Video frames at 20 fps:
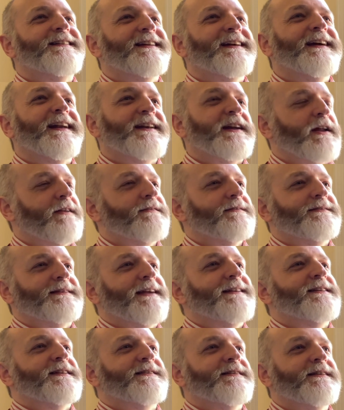And
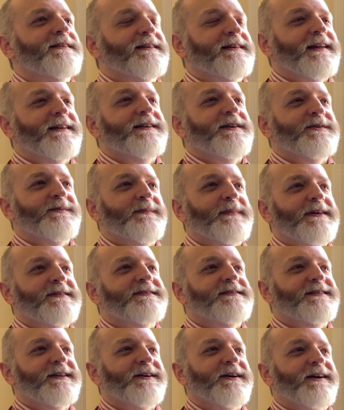they didn't
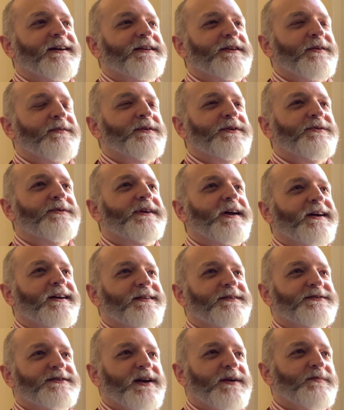miss the UK in
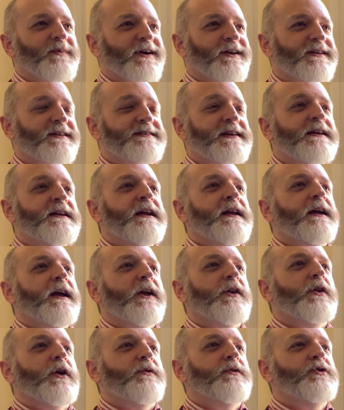the same way.
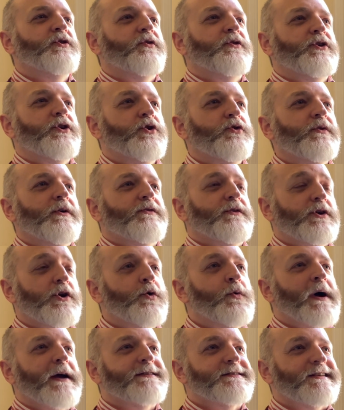The
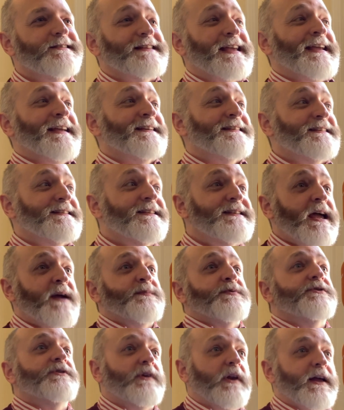US's
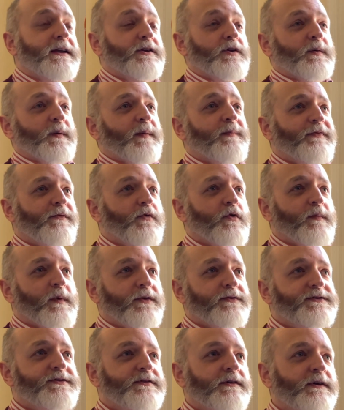exceptional economic
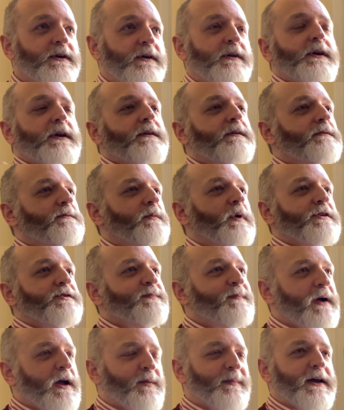performance, which
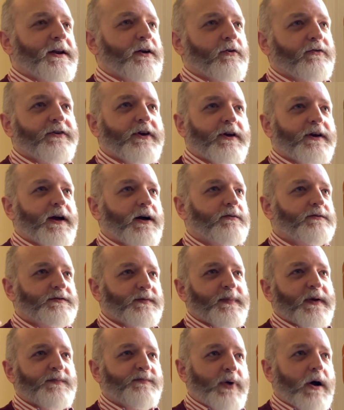may or may not turn out to
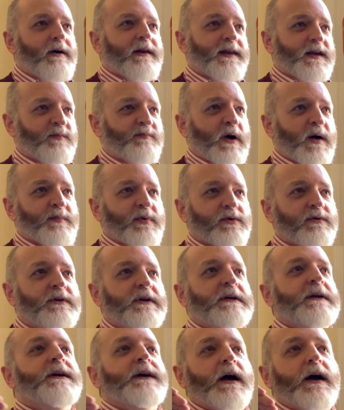be partly a bubble,
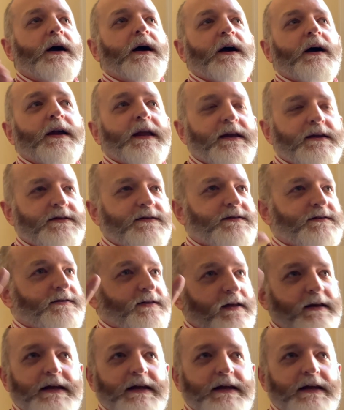is